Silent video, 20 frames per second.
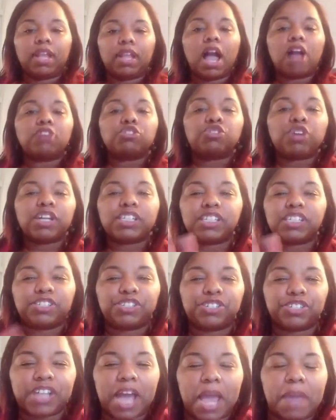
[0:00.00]
I'll trust that
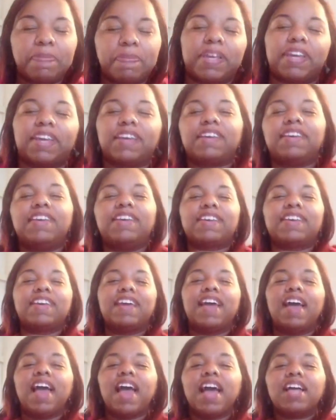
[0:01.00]
you're typing it.
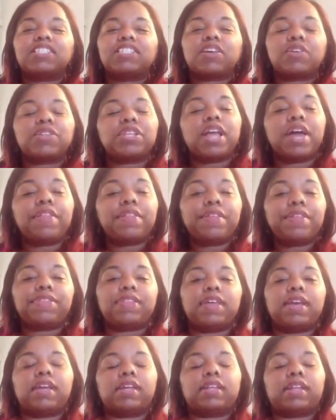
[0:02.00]
So the other
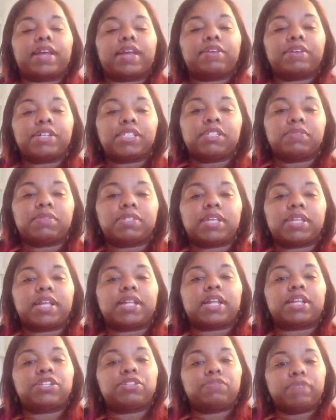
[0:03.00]
thing, like Kristen was saying,
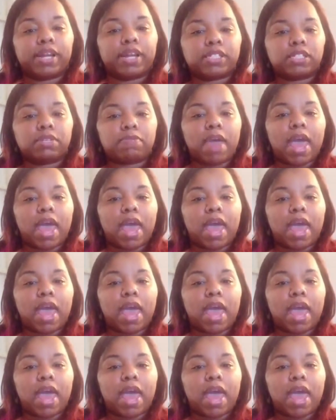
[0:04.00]
that she ran some